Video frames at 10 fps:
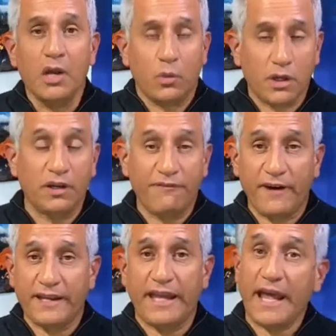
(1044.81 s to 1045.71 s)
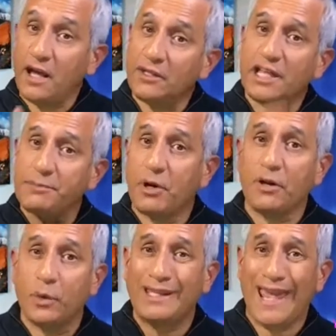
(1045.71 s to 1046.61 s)
We're going to find that out, and that's part
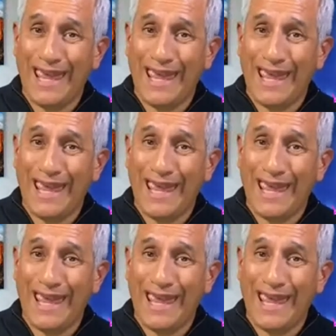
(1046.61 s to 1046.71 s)
of what